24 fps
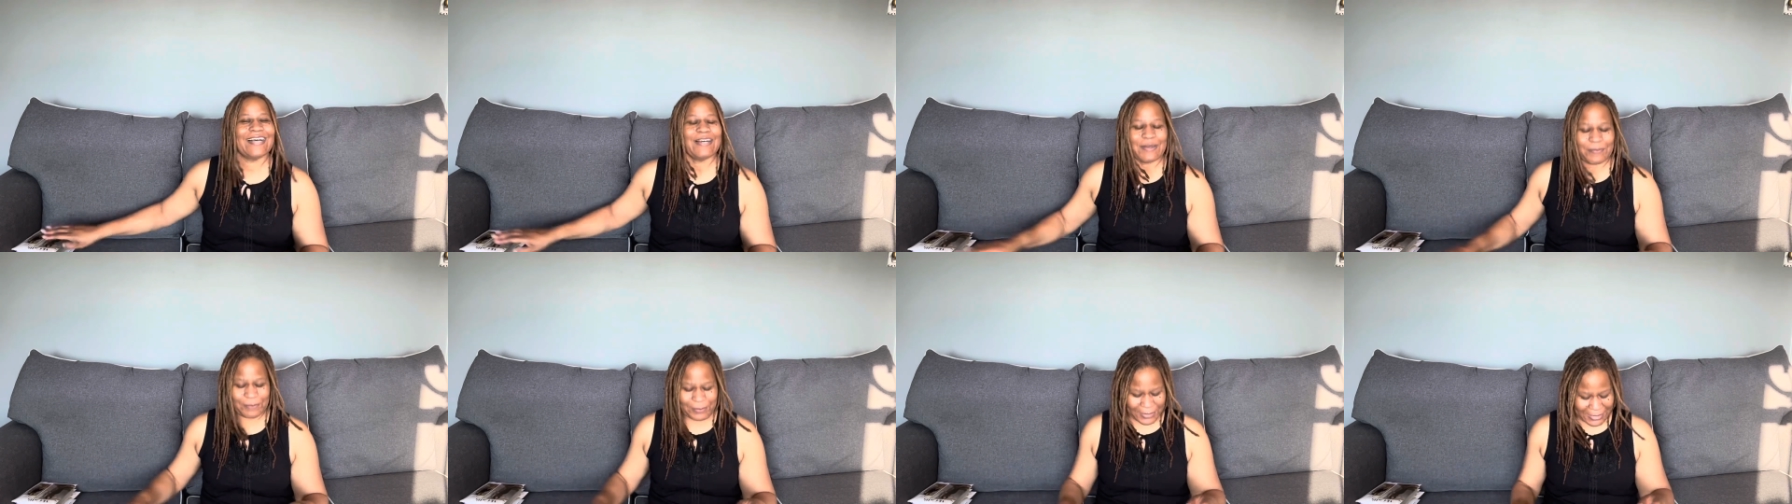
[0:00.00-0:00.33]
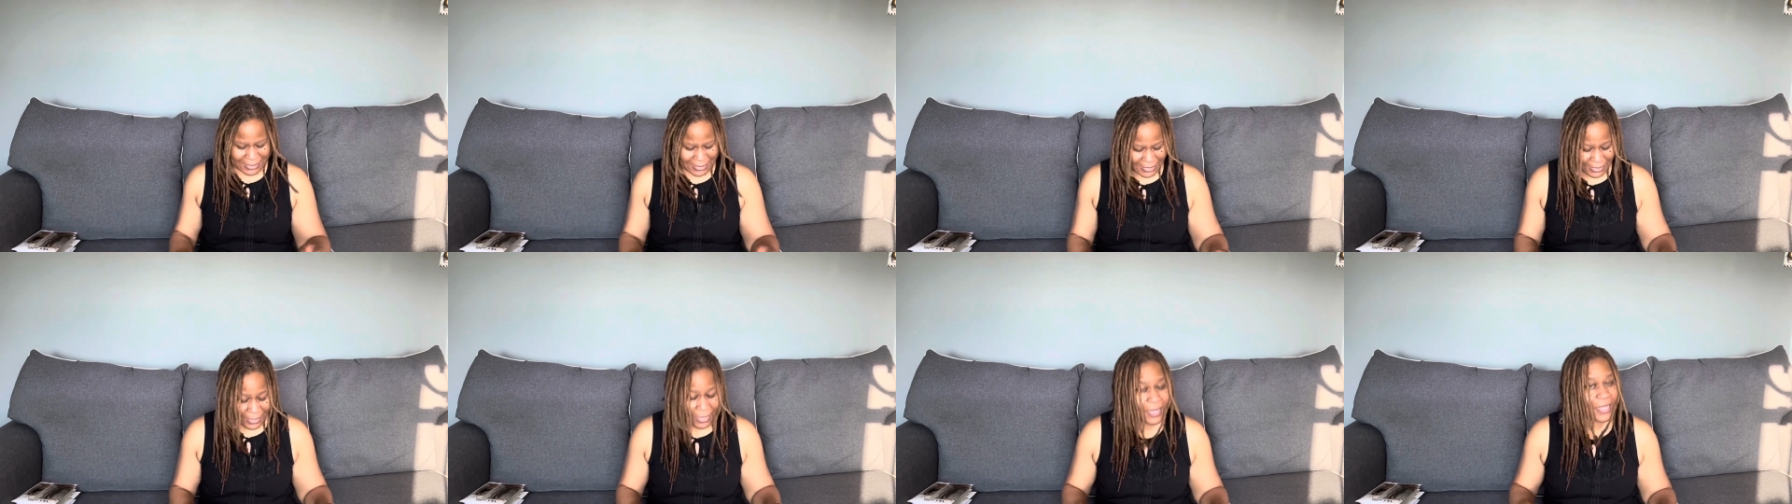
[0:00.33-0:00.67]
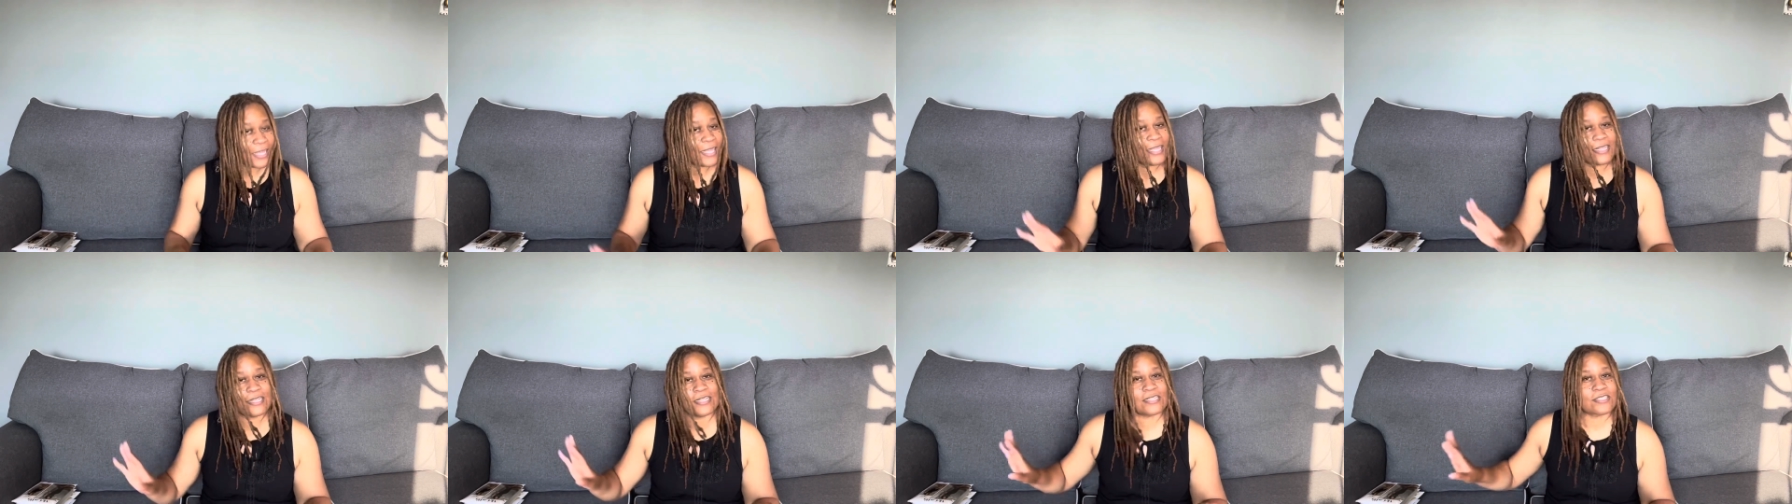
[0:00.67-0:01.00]
But
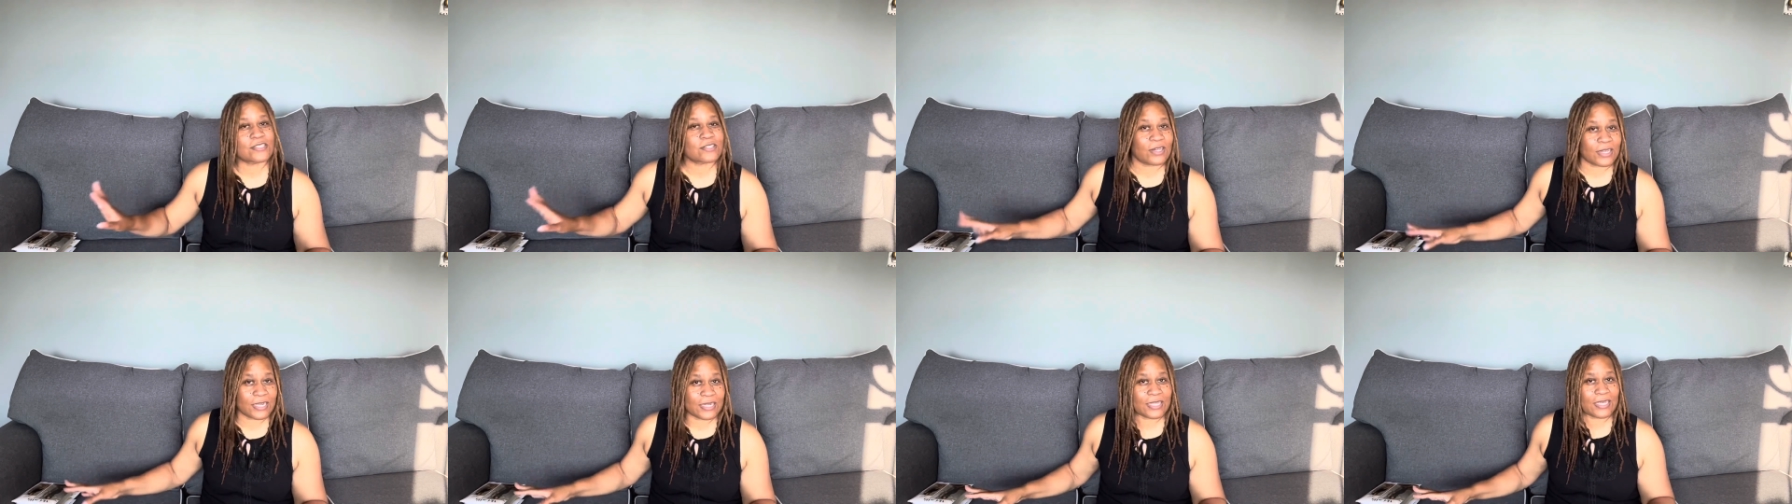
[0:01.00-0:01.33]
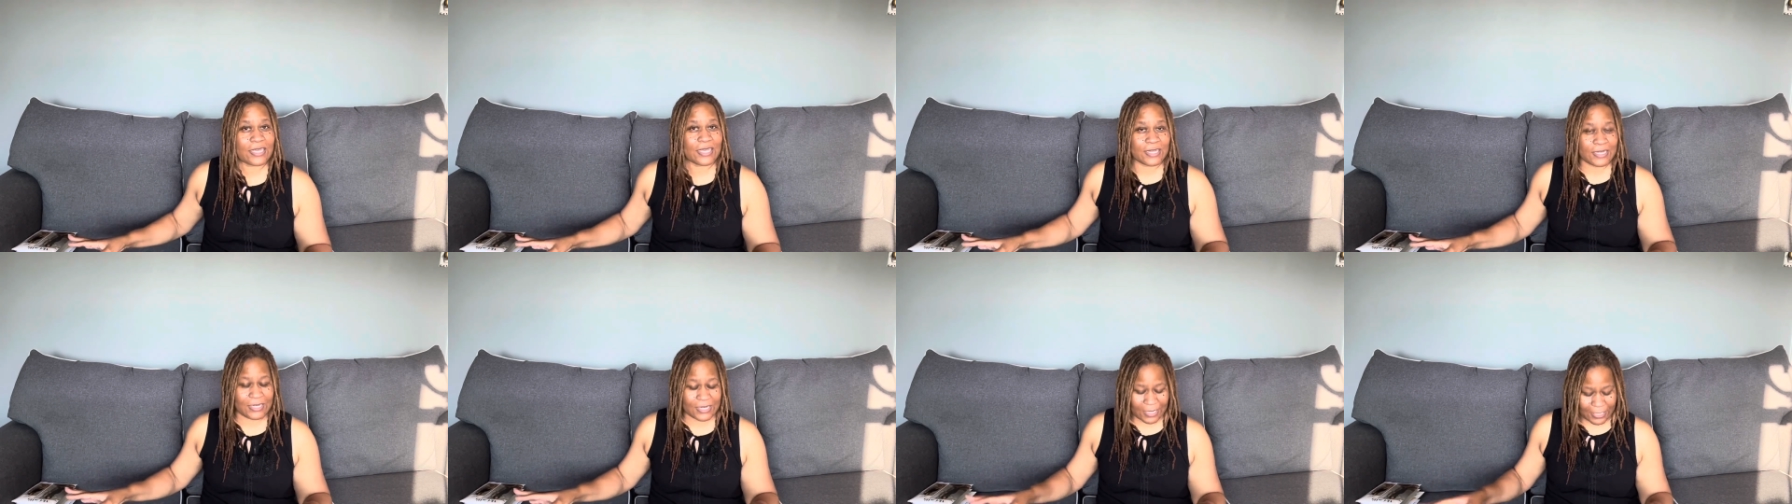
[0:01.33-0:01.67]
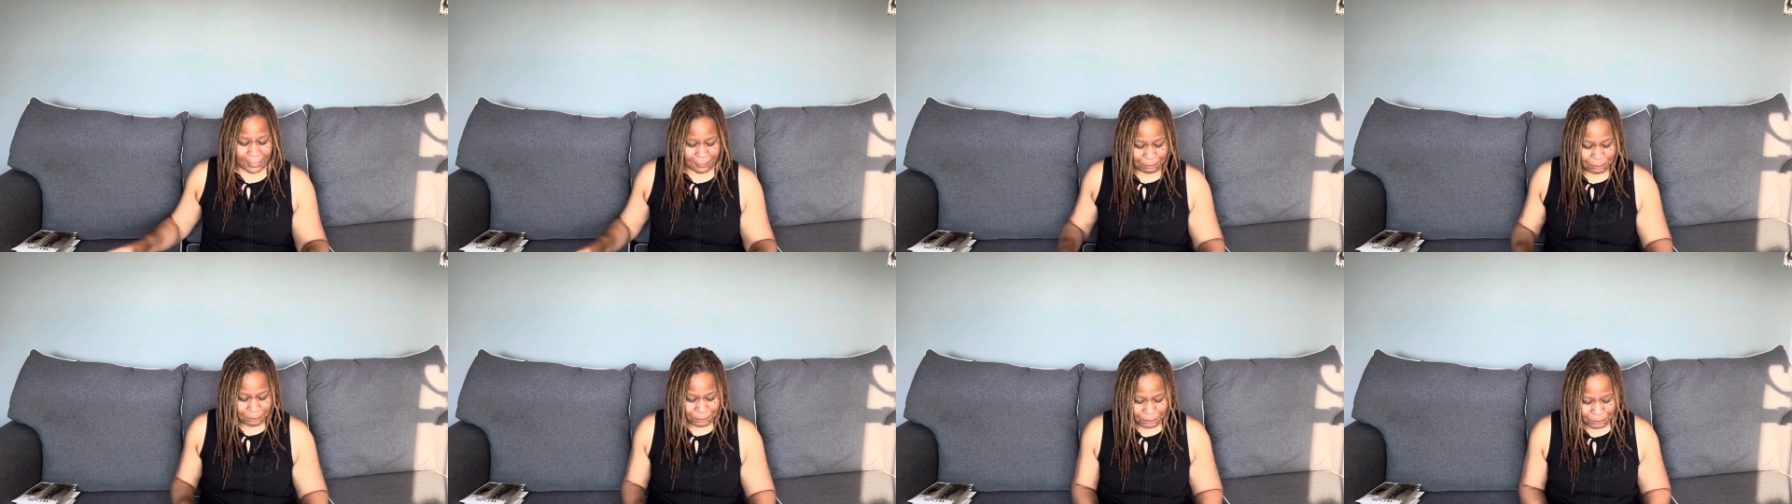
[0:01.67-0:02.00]
it is going to get
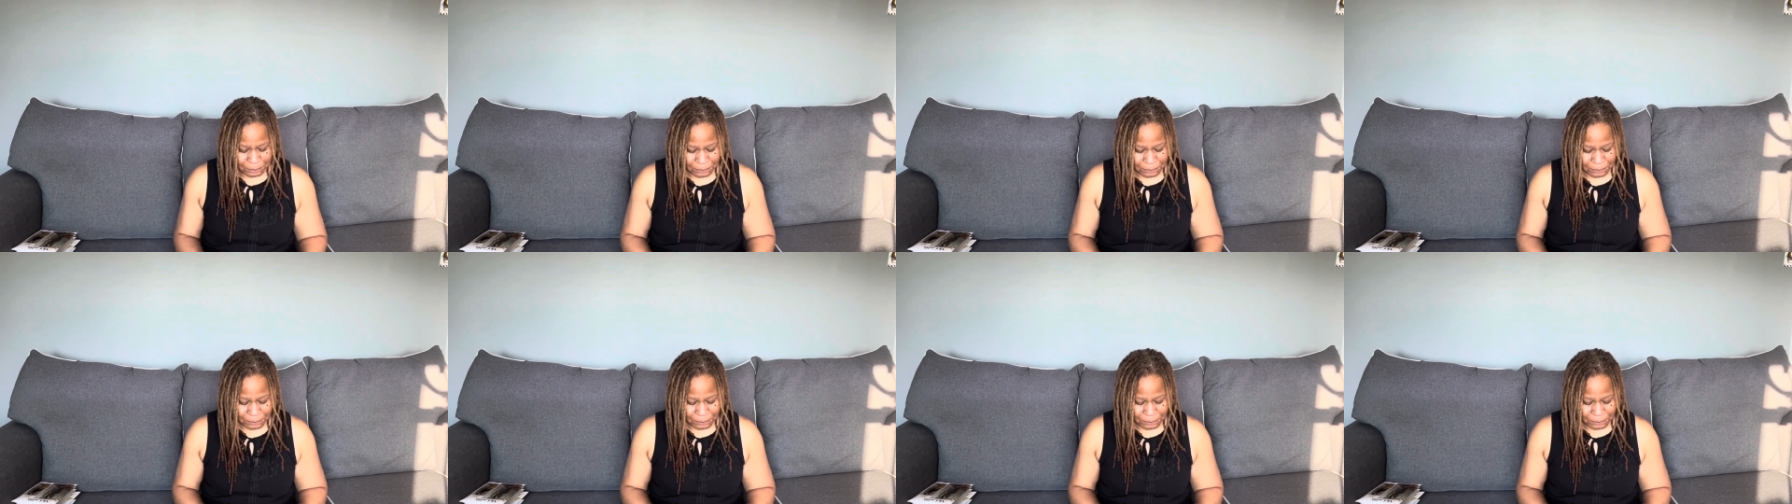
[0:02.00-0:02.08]
done.